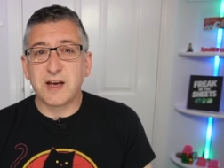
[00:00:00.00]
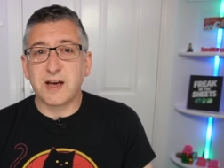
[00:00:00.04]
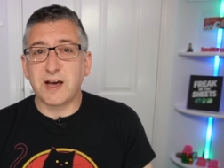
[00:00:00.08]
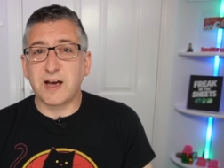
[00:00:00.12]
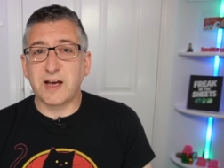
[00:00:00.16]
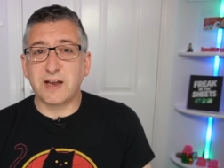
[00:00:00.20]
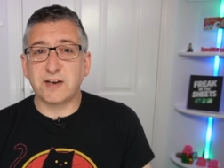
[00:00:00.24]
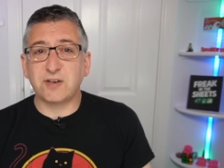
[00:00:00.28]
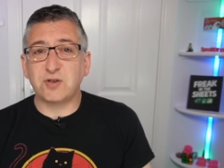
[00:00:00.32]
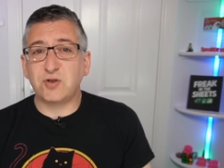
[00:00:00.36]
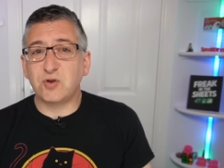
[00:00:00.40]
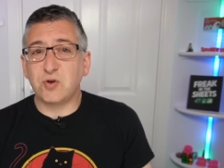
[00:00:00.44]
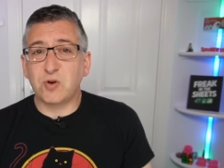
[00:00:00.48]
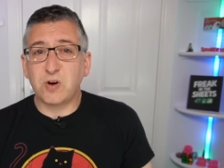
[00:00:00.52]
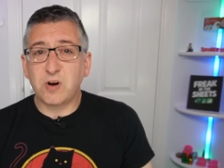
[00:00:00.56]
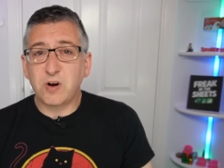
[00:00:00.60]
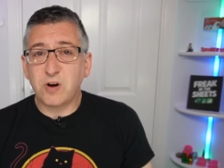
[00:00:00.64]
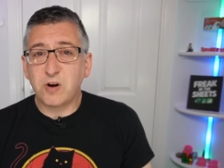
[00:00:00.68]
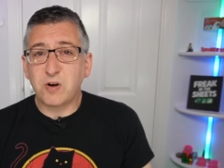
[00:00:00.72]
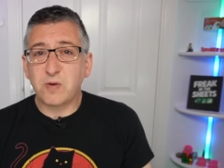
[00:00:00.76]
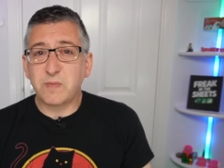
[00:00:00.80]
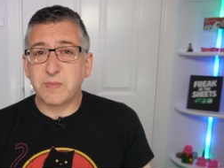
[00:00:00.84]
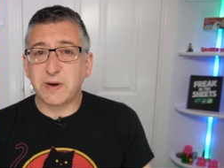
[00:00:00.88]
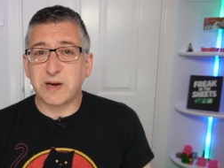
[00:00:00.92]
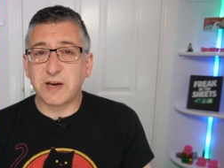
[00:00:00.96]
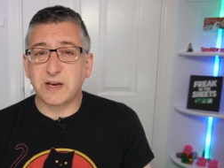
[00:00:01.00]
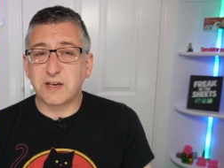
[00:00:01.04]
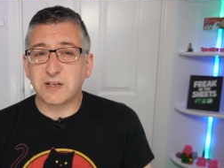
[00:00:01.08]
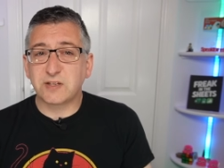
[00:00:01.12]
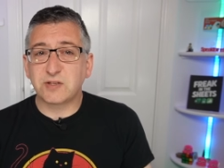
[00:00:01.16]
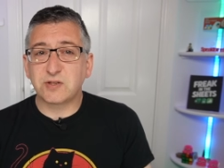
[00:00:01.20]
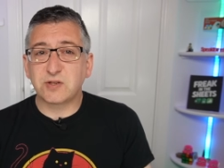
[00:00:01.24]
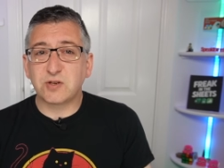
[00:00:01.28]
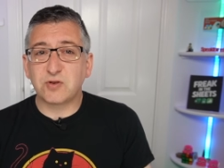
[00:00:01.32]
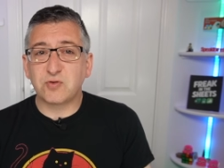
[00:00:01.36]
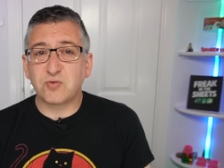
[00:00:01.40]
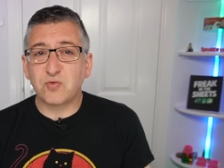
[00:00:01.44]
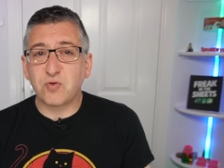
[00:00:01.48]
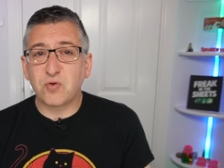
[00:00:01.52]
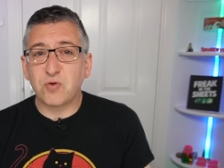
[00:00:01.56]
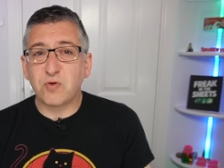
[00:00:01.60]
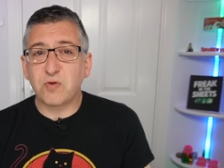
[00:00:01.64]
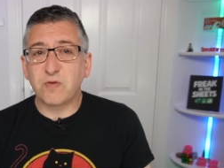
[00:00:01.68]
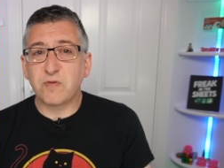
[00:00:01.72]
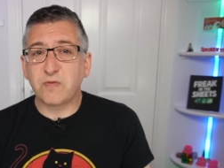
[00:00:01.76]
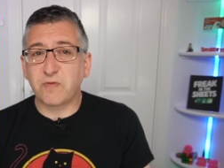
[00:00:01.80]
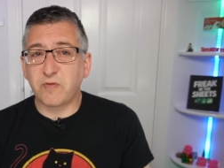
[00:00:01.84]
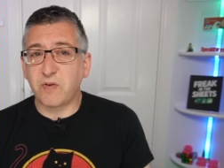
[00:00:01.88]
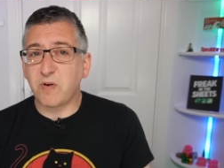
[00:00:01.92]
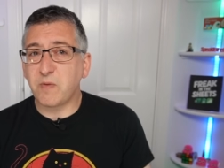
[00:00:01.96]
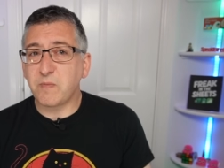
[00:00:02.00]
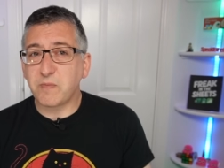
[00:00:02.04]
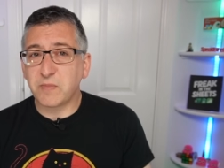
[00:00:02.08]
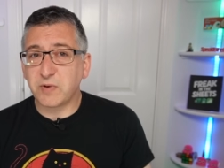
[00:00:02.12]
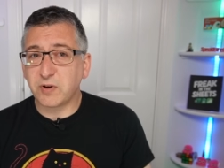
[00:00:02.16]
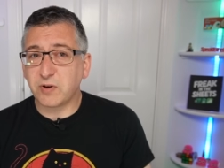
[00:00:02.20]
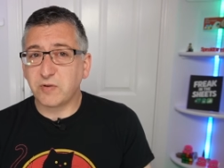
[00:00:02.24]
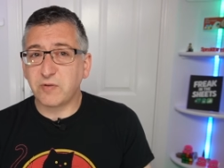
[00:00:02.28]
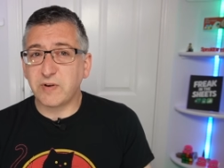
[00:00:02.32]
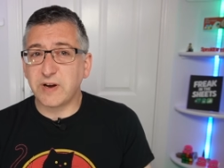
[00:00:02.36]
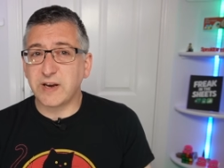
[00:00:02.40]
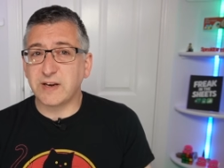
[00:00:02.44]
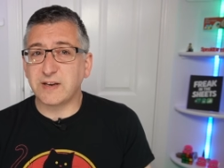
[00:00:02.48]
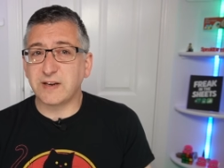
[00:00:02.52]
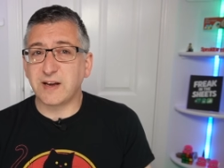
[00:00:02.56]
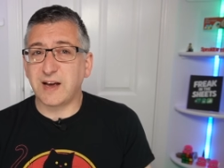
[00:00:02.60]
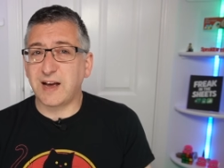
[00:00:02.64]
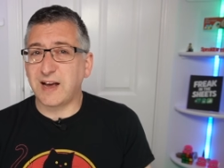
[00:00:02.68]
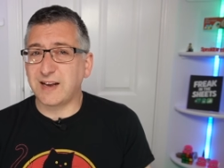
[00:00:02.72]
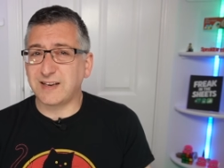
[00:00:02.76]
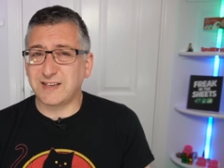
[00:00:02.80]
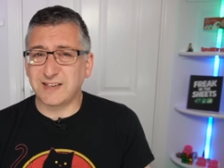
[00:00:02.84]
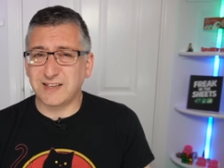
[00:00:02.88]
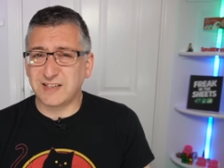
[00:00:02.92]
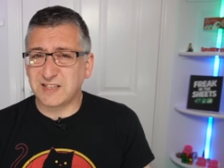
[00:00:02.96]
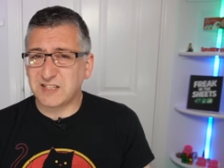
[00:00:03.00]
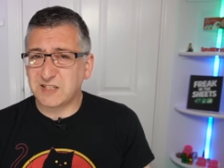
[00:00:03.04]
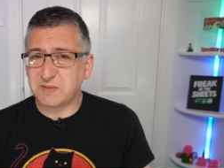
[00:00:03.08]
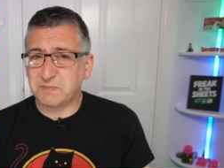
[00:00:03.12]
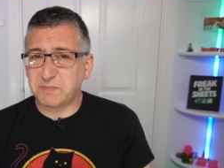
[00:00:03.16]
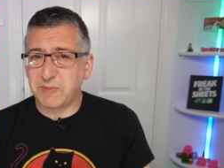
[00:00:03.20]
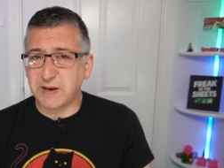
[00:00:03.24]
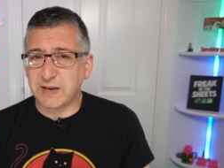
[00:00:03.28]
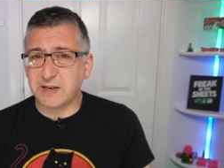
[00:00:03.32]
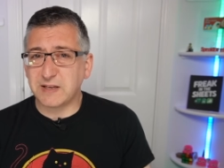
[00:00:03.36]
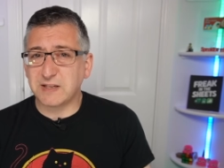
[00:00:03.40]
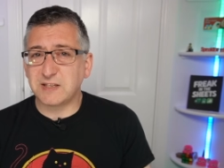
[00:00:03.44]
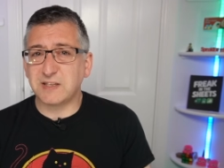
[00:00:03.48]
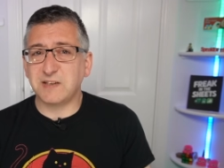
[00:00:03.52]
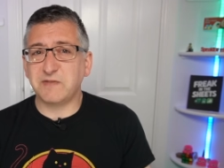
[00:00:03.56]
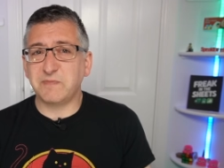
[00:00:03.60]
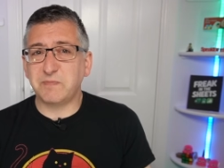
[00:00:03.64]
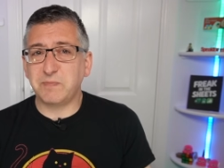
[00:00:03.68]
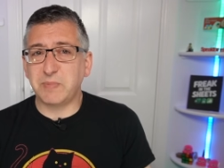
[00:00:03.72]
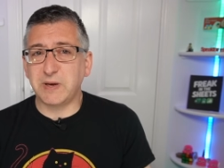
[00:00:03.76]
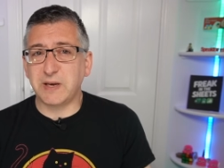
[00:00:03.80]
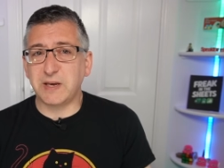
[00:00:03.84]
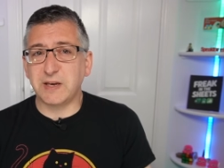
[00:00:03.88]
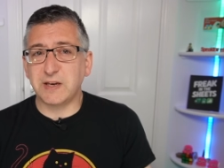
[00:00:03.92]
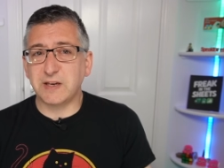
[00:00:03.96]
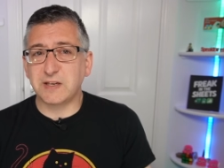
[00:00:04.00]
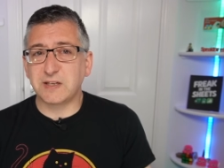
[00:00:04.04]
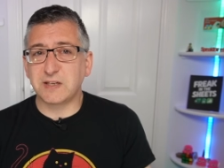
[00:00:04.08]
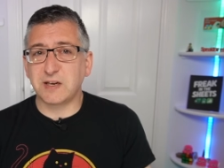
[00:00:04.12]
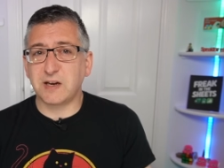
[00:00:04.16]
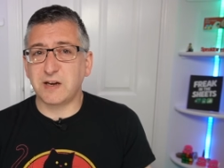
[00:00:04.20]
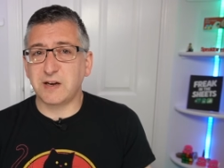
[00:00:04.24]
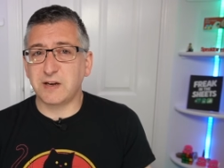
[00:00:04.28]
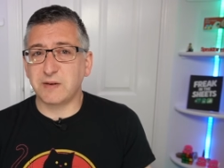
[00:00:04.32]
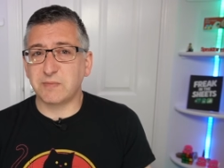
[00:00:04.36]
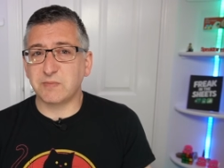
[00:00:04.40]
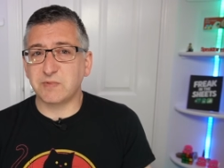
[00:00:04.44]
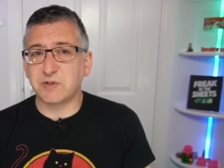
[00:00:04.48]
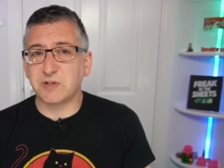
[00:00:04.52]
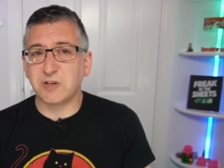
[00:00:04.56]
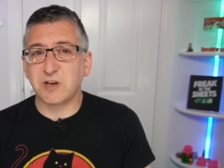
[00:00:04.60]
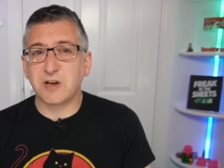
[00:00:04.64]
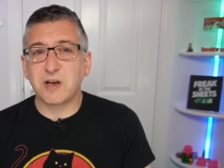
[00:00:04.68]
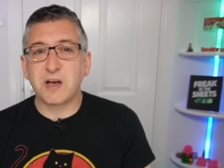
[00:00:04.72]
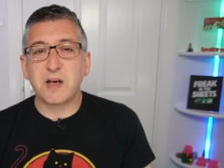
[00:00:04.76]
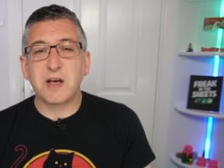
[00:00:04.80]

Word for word: and your home has to draw from the grid at expensive peak times.